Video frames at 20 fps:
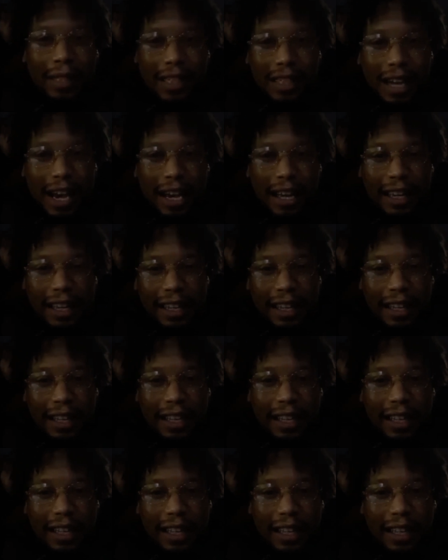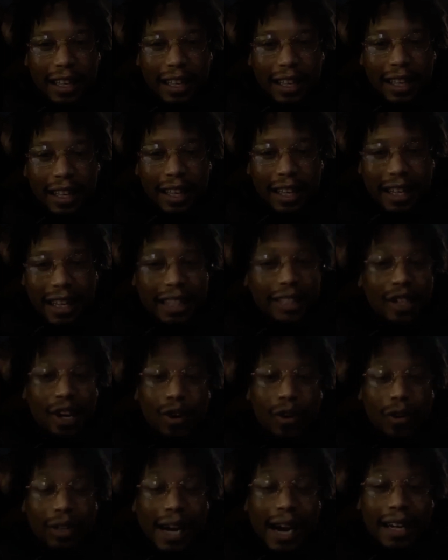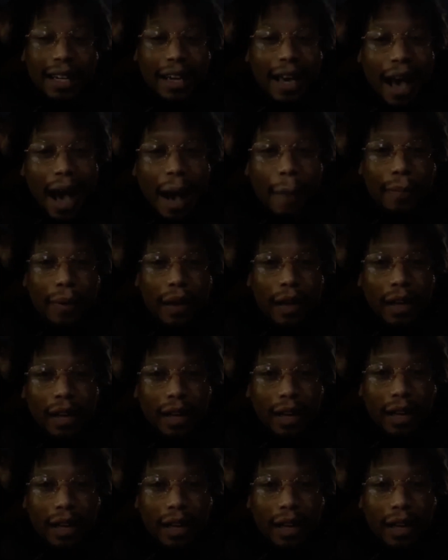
today? That's a whole lot of capping.